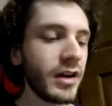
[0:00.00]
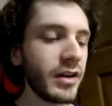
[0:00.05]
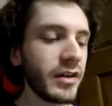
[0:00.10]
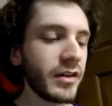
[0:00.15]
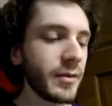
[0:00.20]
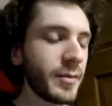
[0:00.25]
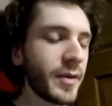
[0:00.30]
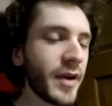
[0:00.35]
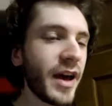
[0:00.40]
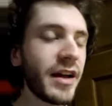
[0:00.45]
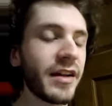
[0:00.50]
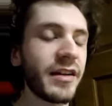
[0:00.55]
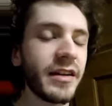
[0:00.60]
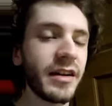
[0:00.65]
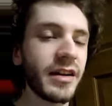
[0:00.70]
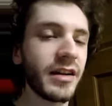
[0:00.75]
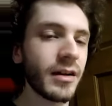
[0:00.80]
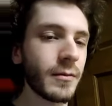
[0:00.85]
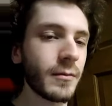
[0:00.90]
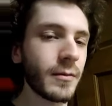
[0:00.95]

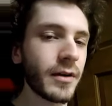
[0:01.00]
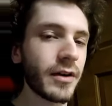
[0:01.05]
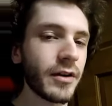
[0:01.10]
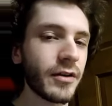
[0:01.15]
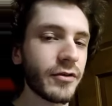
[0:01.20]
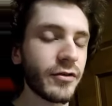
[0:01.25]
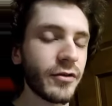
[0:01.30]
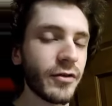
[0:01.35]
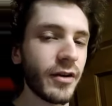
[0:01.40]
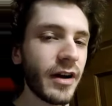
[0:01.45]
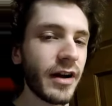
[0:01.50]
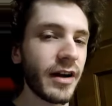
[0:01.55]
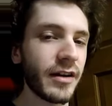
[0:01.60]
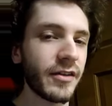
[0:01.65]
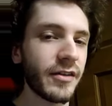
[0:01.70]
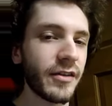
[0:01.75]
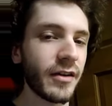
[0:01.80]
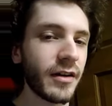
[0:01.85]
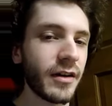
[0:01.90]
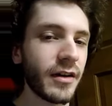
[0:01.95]
depending on what your
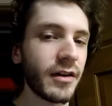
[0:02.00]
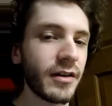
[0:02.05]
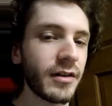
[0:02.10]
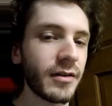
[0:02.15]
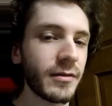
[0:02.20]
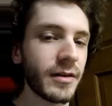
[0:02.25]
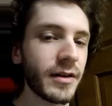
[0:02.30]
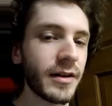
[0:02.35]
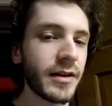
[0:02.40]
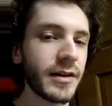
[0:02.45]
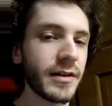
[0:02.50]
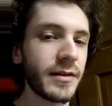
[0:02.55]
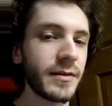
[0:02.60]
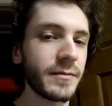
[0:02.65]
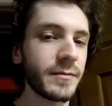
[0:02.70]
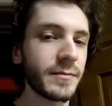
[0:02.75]
tracks are, right?